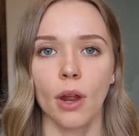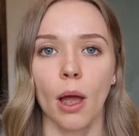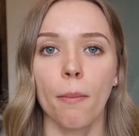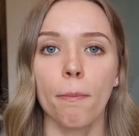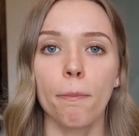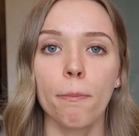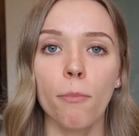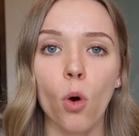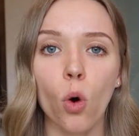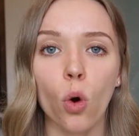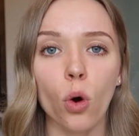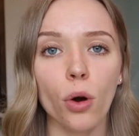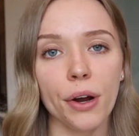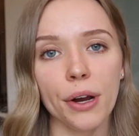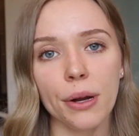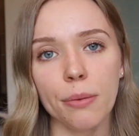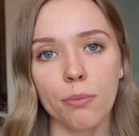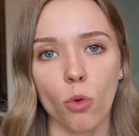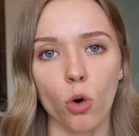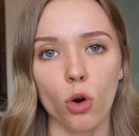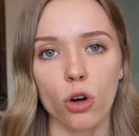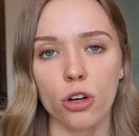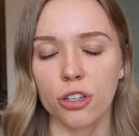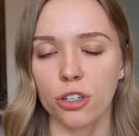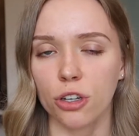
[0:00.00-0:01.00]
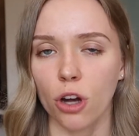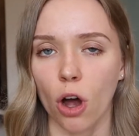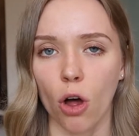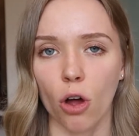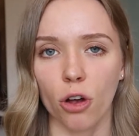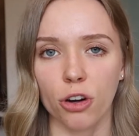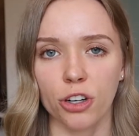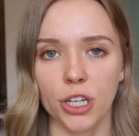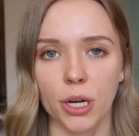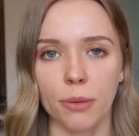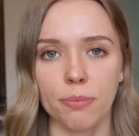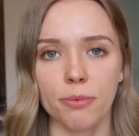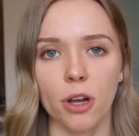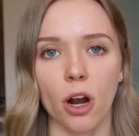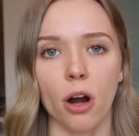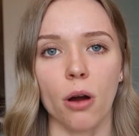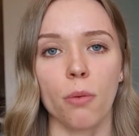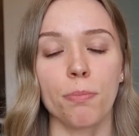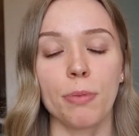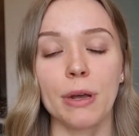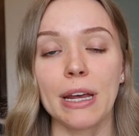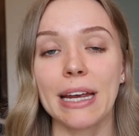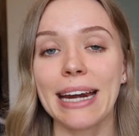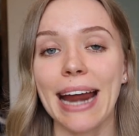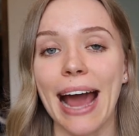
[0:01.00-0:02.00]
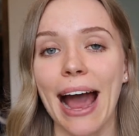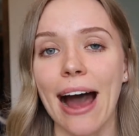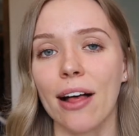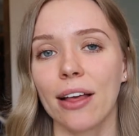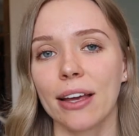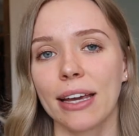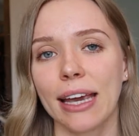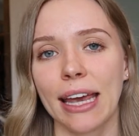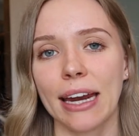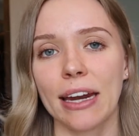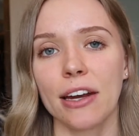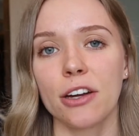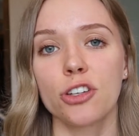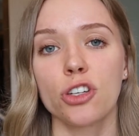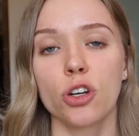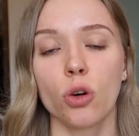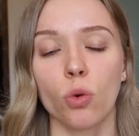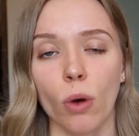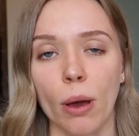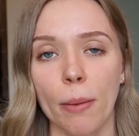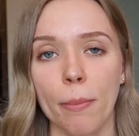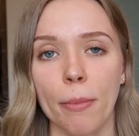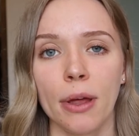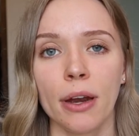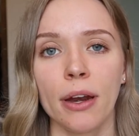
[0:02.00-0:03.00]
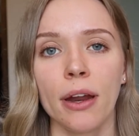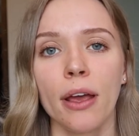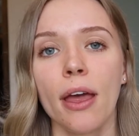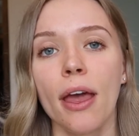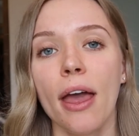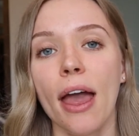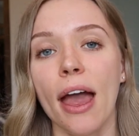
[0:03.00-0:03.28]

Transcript: More and more scholarships are being allocated to women